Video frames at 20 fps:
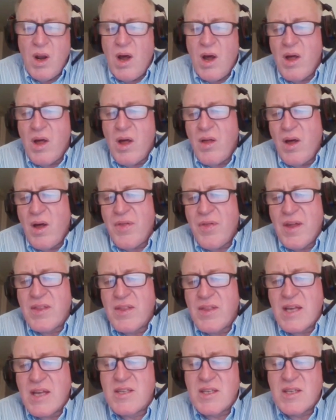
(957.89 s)
Well, I
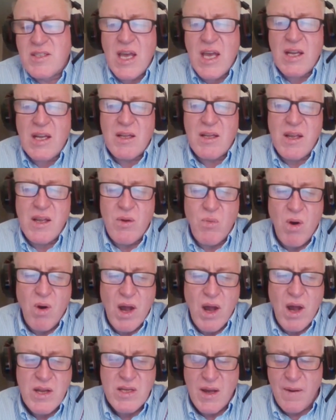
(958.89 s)
think that's exactly
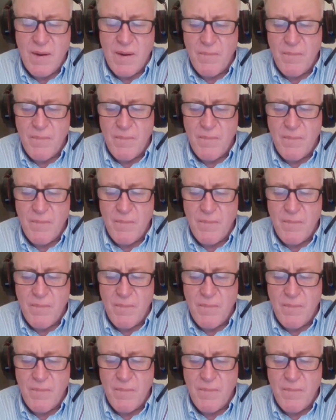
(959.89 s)
right.